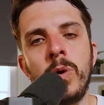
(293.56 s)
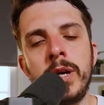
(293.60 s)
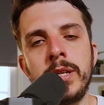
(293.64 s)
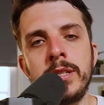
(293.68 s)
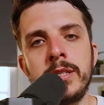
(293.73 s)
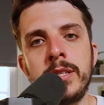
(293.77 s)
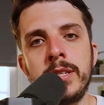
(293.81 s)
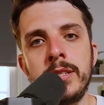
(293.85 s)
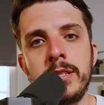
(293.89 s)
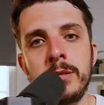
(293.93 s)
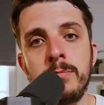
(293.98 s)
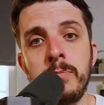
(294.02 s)

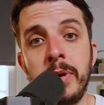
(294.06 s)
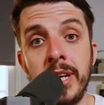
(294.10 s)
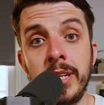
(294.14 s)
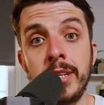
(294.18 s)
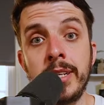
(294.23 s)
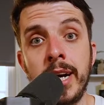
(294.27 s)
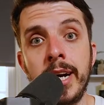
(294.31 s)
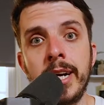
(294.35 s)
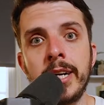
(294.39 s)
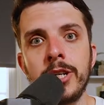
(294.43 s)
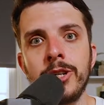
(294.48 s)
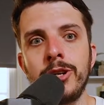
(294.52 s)
since being
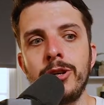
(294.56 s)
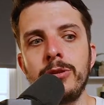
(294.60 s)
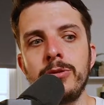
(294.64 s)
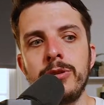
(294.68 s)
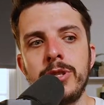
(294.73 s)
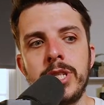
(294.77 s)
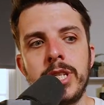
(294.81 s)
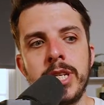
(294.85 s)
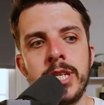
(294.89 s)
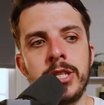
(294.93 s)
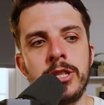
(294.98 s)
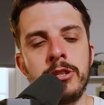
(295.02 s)

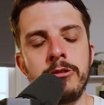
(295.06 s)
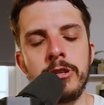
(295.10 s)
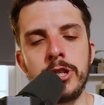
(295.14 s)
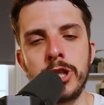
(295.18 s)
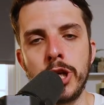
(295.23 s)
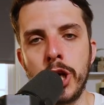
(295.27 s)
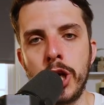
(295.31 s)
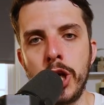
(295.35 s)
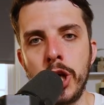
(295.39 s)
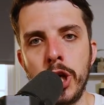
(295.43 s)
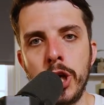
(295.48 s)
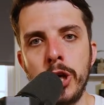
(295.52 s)
diagnosed is there is
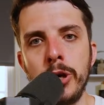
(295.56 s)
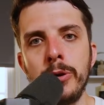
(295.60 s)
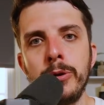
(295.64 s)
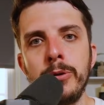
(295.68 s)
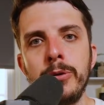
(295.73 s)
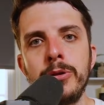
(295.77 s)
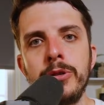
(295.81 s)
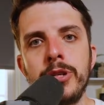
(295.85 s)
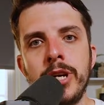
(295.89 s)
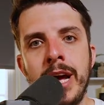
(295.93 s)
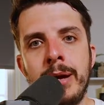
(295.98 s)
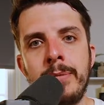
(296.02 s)
a
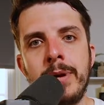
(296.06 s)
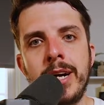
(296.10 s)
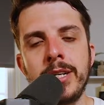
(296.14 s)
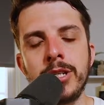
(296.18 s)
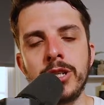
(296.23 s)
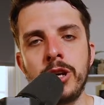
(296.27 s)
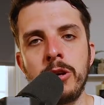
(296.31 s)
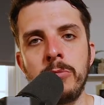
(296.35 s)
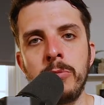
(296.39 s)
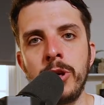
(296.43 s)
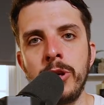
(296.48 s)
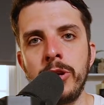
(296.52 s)
huge MS
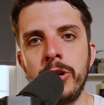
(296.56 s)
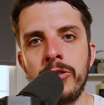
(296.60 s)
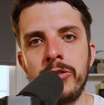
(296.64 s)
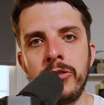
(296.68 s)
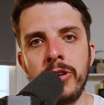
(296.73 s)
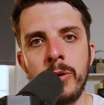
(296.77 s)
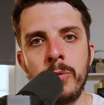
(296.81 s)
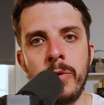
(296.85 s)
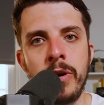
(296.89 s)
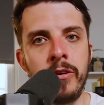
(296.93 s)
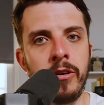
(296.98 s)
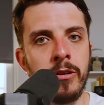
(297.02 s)

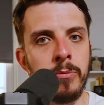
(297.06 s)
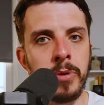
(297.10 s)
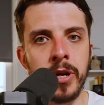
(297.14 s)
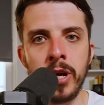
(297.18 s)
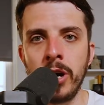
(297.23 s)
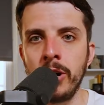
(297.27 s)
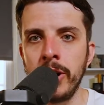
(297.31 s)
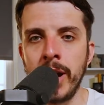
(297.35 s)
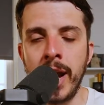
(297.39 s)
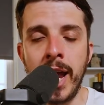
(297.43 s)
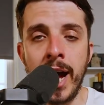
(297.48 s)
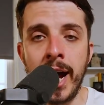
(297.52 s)
community, whether it be
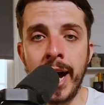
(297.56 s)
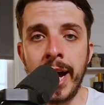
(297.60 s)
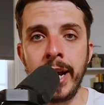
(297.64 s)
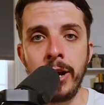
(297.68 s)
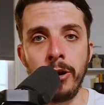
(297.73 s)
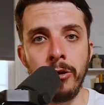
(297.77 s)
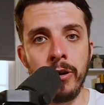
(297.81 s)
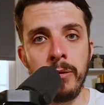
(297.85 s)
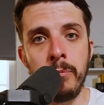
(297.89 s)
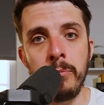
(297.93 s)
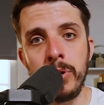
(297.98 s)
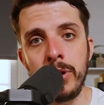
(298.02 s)
online
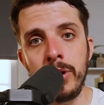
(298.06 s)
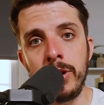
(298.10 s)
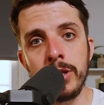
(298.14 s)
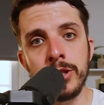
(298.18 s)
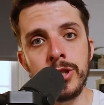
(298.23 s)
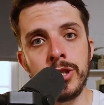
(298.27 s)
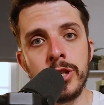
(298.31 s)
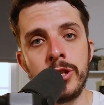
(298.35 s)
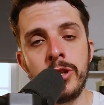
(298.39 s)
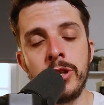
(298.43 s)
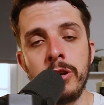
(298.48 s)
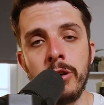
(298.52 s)
or in
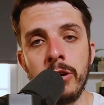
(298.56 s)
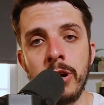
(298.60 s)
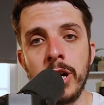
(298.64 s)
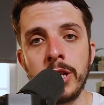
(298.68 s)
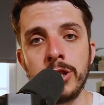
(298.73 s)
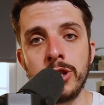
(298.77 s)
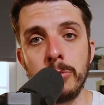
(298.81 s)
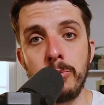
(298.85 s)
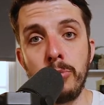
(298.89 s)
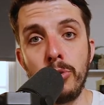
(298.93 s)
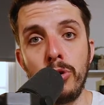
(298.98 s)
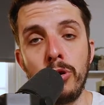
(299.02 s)
person. There are
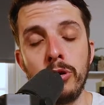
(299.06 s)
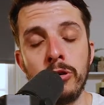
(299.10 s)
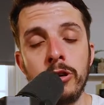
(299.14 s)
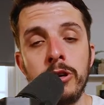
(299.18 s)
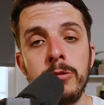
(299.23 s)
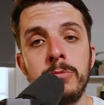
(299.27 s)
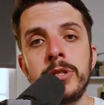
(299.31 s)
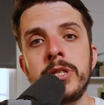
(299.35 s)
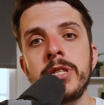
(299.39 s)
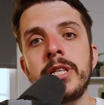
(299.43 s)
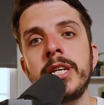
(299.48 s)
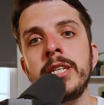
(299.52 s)
support
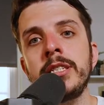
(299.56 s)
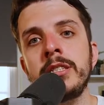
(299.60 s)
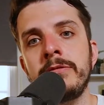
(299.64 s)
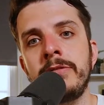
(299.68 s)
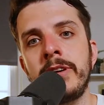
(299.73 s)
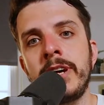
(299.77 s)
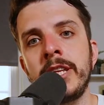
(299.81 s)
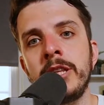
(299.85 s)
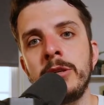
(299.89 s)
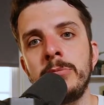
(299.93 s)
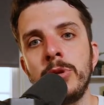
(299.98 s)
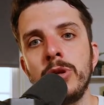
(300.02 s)
groups and things
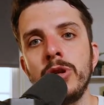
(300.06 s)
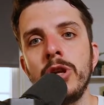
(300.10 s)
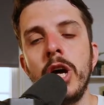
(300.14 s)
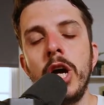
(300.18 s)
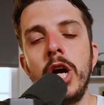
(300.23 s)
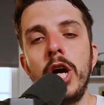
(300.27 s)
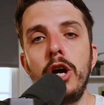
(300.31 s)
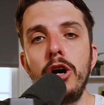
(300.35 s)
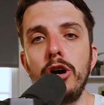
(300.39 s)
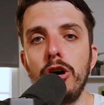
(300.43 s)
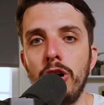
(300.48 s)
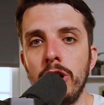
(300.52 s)
available.
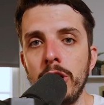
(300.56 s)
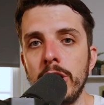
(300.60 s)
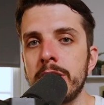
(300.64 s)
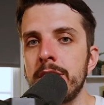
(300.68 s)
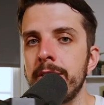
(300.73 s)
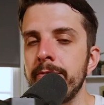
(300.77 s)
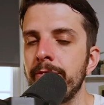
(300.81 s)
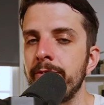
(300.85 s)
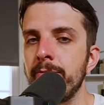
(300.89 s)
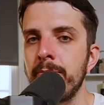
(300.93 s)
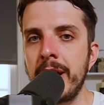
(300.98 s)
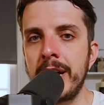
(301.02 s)
All this
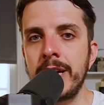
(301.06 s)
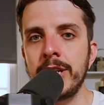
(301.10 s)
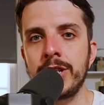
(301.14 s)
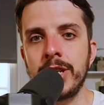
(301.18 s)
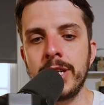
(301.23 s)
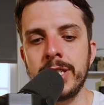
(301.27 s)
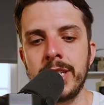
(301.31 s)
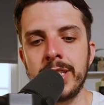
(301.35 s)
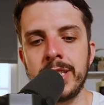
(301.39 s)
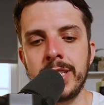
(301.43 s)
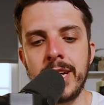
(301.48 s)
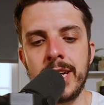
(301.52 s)
information,
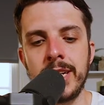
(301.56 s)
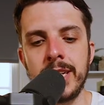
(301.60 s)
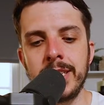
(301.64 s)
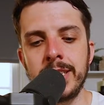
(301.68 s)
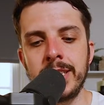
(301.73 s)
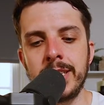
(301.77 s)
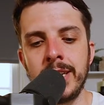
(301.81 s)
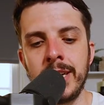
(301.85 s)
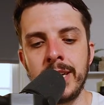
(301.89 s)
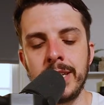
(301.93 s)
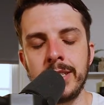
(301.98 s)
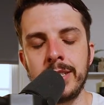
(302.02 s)
as I said,
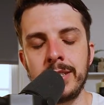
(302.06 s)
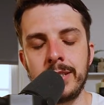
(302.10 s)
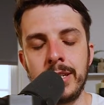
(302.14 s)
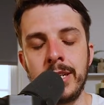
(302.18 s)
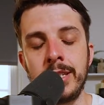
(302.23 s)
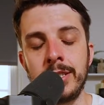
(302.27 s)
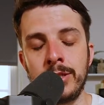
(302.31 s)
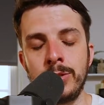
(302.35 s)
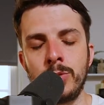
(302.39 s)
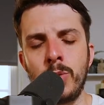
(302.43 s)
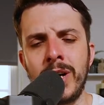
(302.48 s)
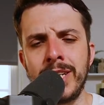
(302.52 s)

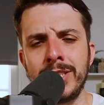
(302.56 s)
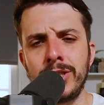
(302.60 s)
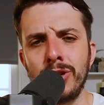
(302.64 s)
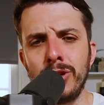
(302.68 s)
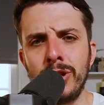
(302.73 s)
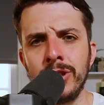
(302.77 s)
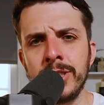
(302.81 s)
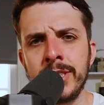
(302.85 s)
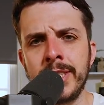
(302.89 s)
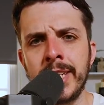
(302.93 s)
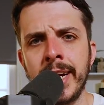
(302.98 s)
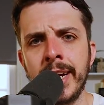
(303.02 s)
it's quite
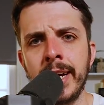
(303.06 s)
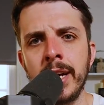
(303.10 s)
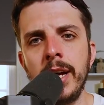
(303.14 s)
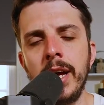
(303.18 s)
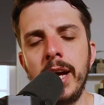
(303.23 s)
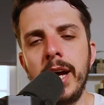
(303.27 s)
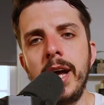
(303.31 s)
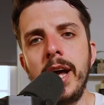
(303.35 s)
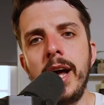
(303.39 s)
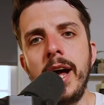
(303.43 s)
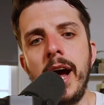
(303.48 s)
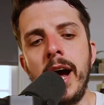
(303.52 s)
daunting,
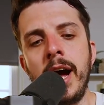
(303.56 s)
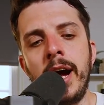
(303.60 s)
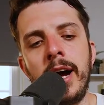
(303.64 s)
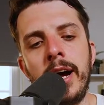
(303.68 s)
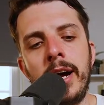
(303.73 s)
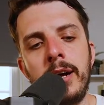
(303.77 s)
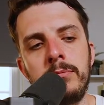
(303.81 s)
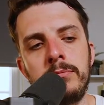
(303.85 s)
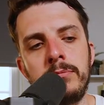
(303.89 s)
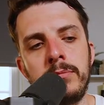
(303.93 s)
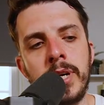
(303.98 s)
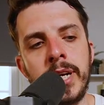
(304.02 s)

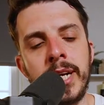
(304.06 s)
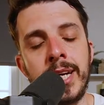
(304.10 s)
and